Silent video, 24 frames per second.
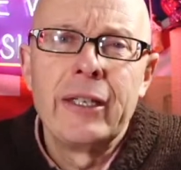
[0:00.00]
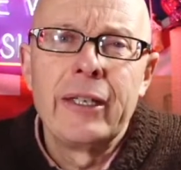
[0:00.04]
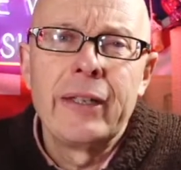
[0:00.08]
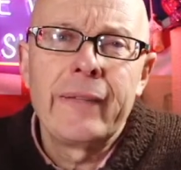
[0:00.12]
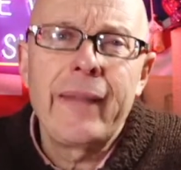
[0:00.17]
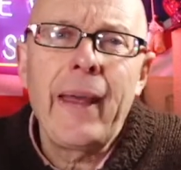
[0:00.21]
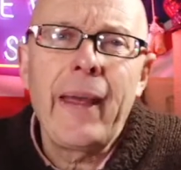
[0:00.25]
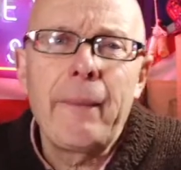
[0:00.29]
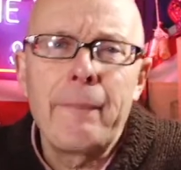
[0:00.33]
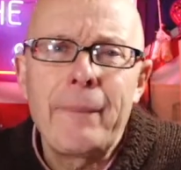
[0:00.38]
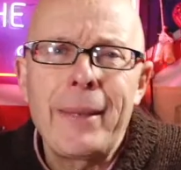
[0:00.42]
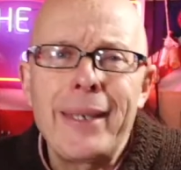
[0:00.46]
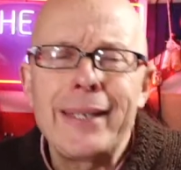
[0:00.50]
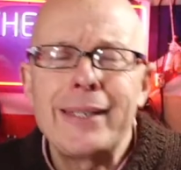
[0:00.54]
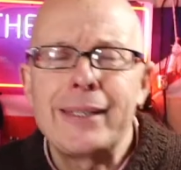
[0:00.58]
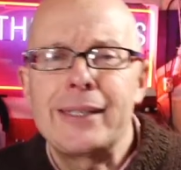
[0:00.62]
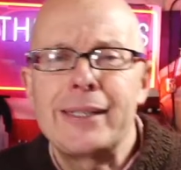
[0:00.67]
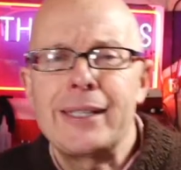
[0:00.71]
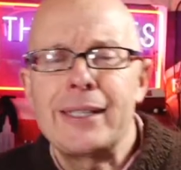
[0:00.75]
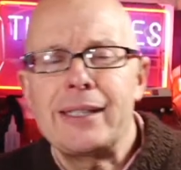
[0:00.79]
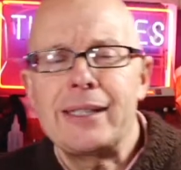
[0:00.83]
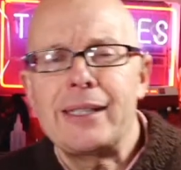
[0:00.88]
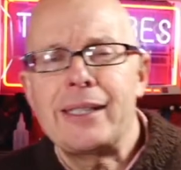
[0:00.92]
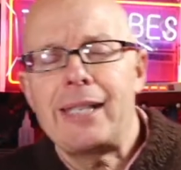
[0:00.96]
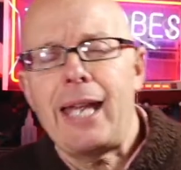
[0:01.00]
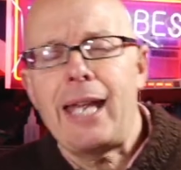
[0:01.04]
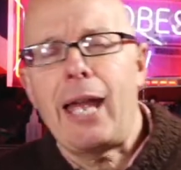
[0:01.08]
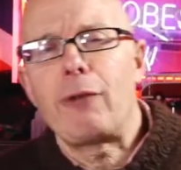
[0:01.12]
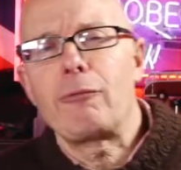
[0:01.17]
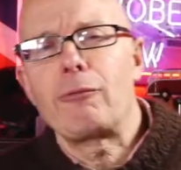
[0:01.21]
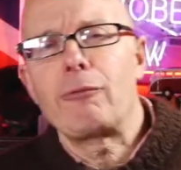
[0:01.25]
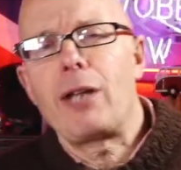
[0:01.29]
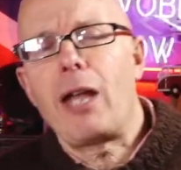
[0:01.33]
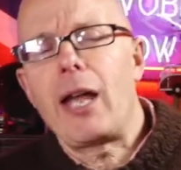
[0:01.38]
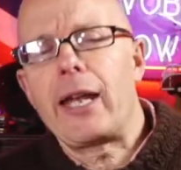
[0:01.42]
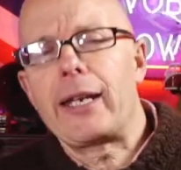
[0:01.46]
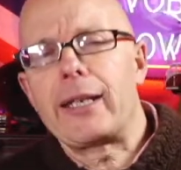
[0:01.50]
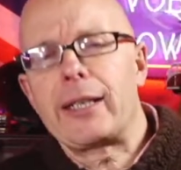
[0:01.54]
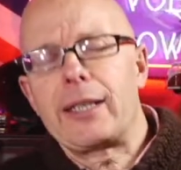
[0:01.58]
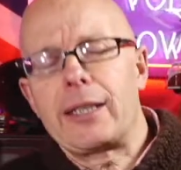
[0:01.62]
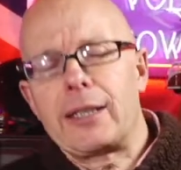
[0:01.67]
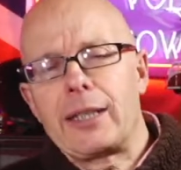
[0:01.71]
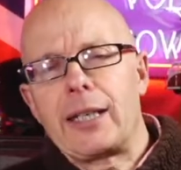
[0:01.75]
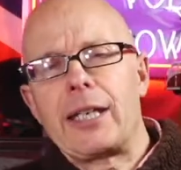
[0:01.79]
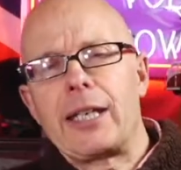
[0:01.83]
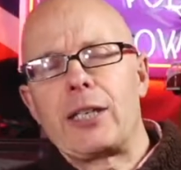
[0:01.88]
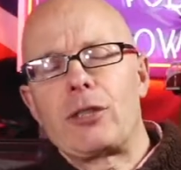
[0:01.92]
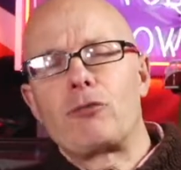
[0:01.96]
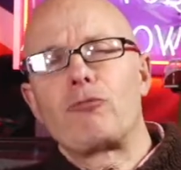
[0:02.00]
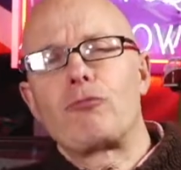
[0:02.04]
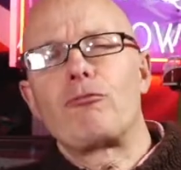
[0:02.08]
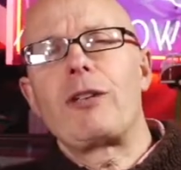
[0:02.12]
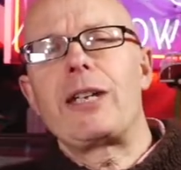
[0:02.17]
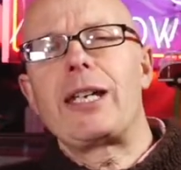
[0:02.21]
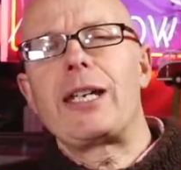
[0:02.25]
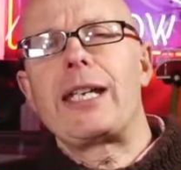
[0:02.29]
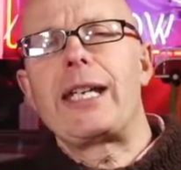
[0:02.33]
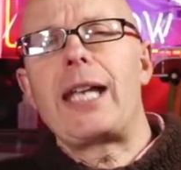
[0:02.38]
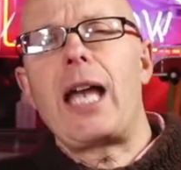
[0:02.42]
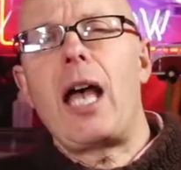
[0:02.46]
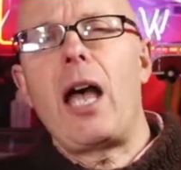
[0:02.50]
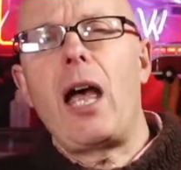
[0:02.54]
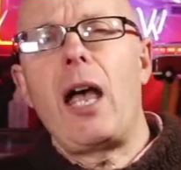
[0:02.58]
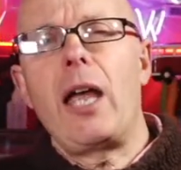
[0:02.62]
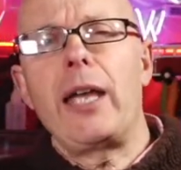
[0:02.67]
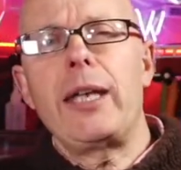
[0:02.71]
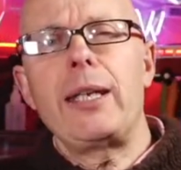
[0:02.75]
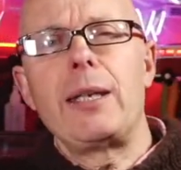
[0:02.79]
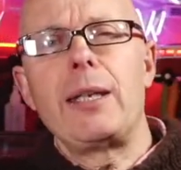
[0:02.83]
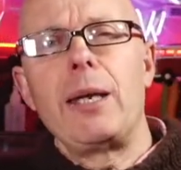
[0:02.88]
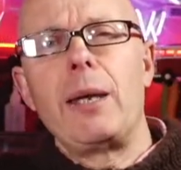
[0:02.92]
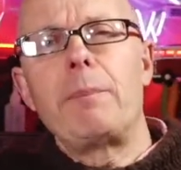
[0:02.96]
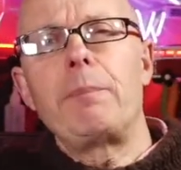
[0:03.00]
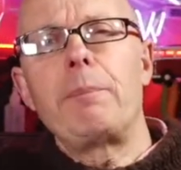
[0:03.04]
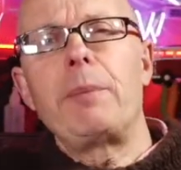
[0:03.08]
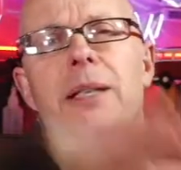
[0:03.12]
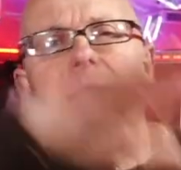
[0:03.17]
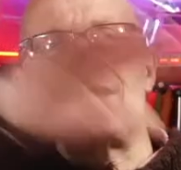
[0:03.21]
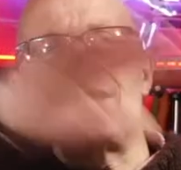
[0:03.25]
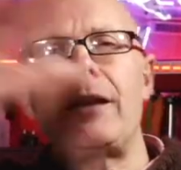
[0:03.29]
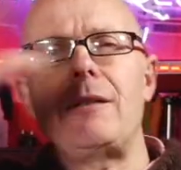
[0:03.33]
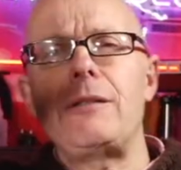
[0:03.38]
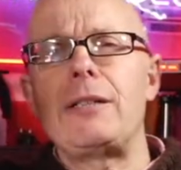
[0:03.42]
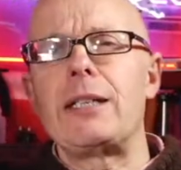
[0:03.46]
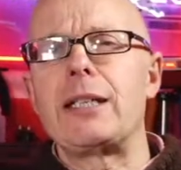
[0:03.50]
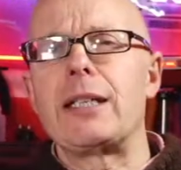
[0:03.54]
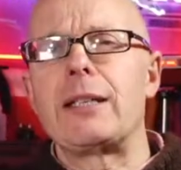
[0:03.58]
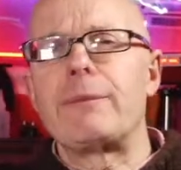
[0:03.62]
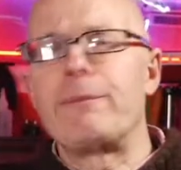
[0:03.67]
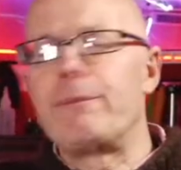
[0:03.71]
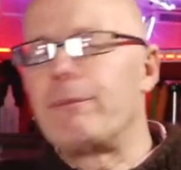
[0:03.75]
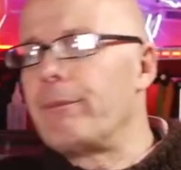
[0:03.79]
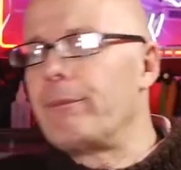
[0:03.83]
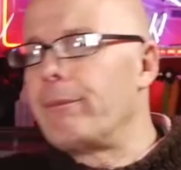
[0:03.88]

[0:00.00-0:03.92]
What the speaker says: that makes it sound like it's really high, but it's only a